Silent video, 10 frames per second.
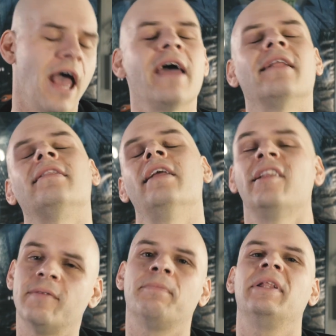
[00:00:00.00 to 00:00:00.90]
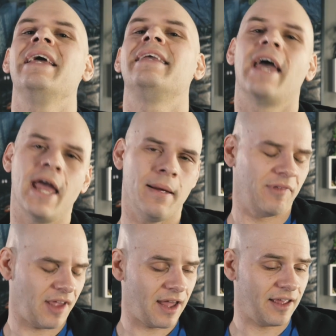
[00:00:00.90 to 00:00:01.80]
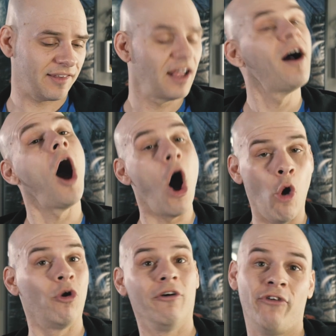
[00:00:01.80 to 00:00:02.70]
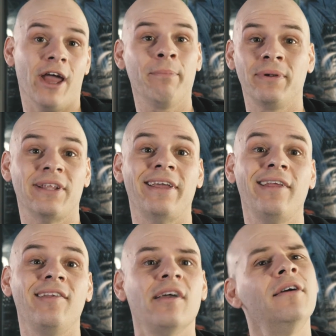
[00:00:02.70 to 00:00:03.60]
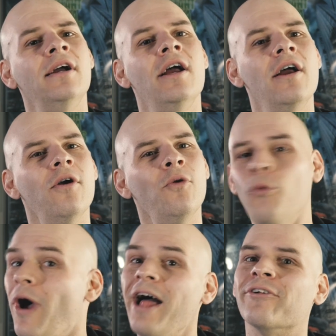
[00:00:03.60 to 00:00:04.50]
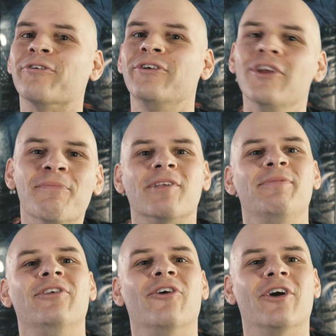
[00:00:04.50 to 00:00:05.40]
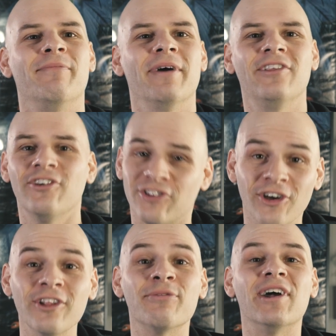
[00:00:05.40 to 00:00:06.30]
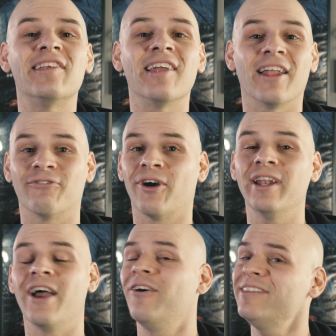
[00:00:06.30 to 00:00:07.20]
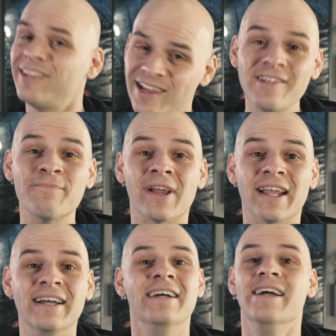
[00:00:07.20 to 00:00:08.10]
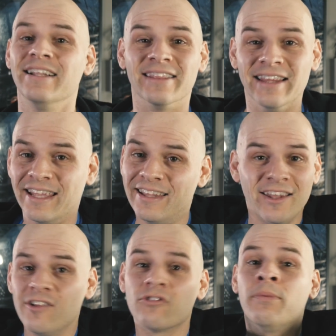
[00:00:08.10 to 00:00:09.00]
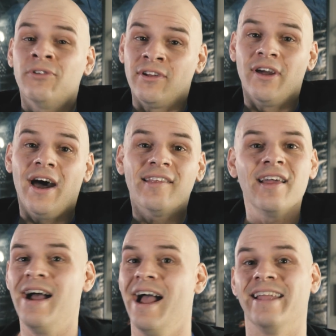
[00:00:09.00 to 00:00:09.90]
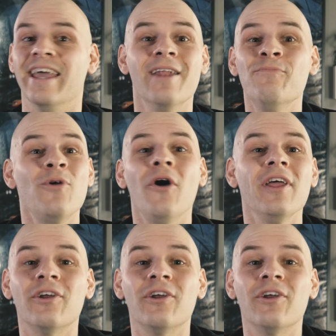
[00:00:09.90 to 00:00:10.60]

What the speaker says: And Let's Play Games asked, Hulk effect please? Well, you must be talking about the shirts we're selling right now on Teespring. Link in the description, guys. Get them while they're